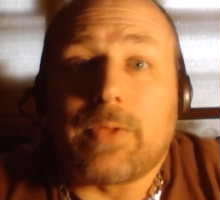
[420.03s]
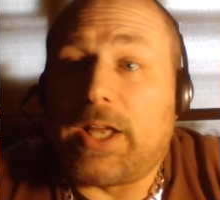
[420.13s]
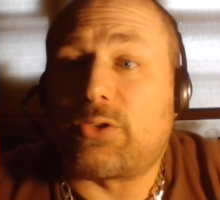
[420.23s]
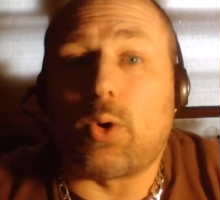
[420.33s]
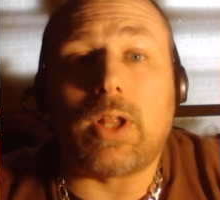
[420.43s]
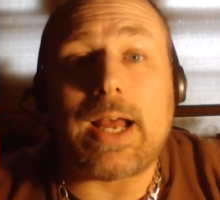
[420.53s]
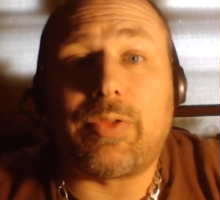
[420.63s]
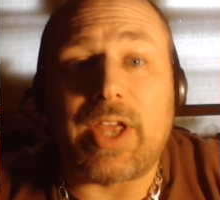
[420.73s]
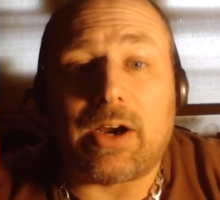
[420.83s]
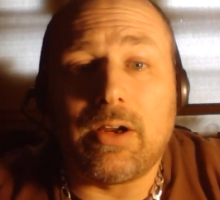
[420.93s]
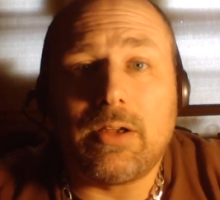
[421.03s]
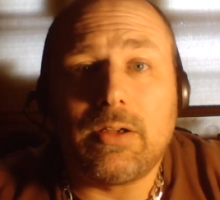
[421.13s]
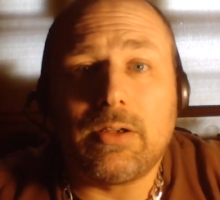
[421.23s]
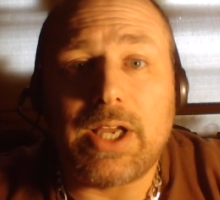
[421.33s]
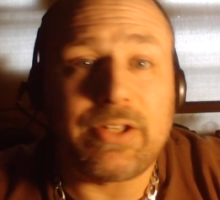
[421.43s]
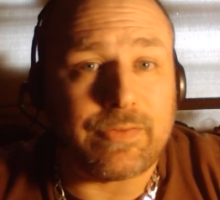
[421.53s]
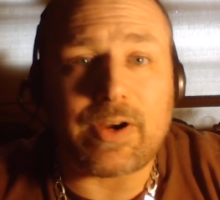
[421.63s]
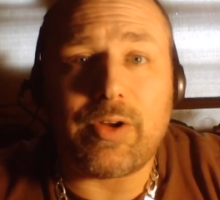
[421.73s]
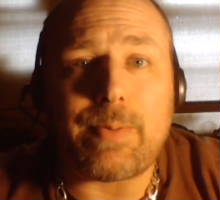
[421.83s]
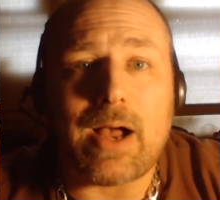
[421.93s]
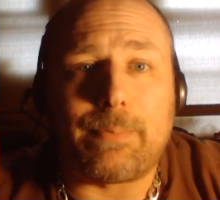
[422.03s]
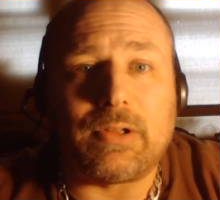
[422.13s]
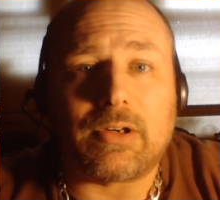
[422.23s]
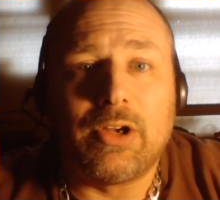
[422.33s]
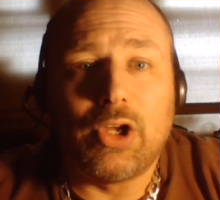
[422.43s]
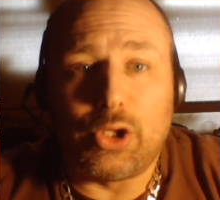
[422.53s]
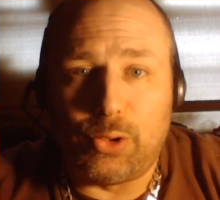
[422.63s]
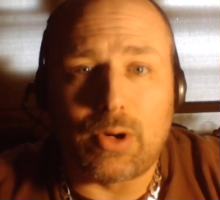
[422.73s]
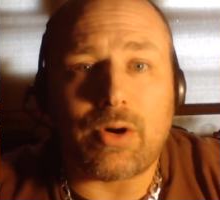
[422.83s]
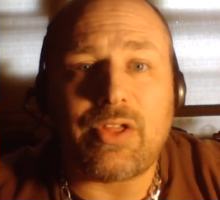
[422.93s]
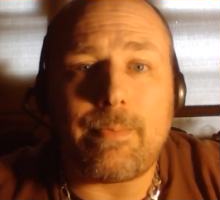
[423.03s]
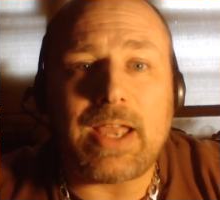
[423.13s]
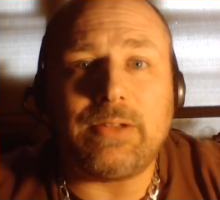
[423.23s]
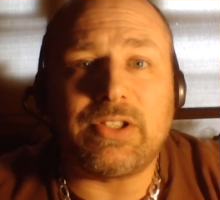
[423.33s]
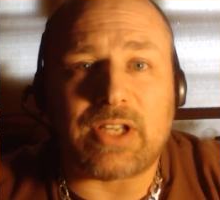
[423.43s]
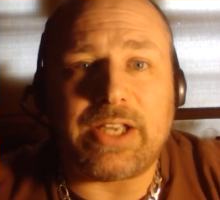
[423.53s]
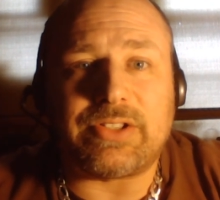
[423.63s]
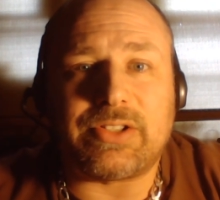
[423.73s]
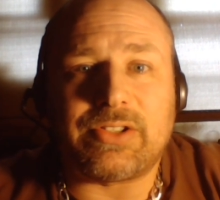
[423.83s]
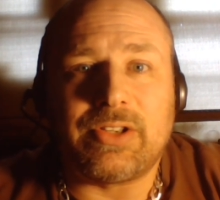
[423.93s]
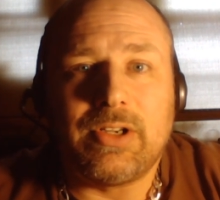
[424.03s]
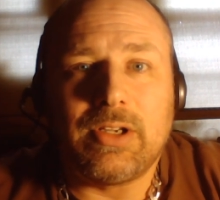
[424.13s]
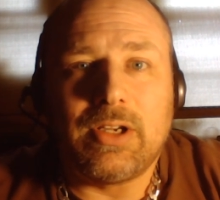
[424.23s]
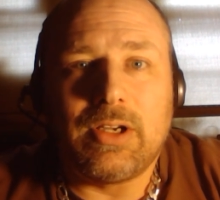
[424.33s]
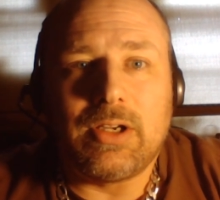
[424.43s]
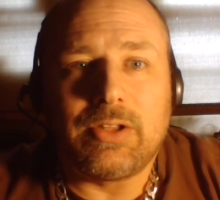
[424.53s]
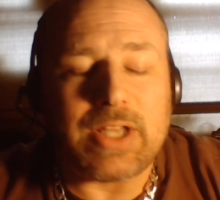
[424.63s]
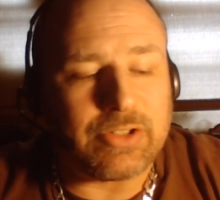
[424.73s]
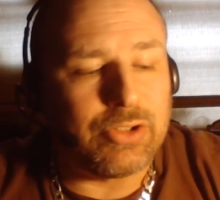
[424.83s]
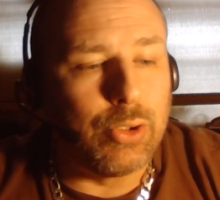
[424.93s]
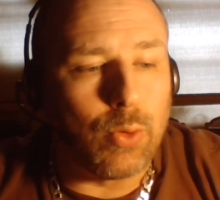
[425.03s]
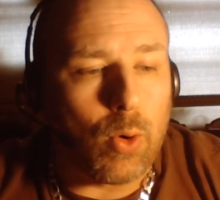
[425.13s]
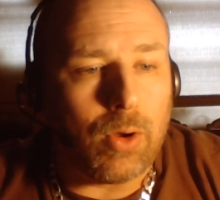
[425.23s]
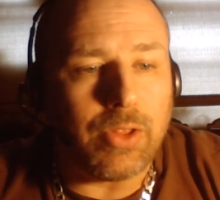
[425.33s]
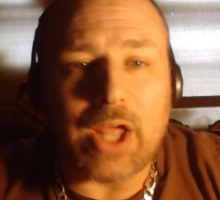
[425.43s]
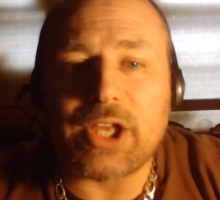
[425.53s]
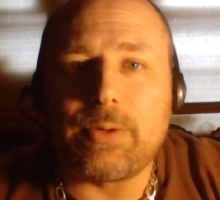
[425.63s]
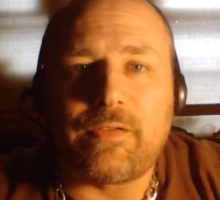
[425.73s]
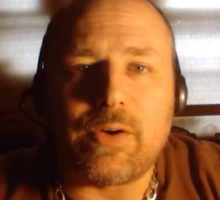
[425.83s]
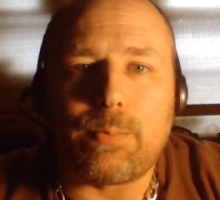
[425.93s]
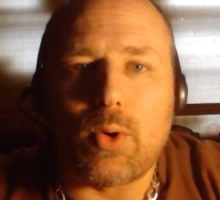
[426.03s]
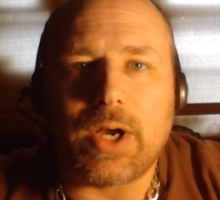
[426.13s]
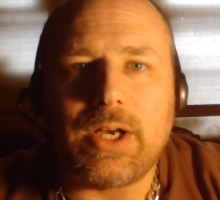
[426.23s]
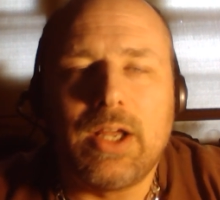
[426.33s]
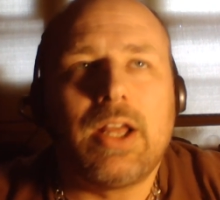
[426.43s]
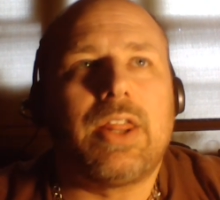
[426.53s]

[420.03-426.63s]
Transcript: It's all out there. It's very popular. You go to the main sites that do all nothing but fear porn.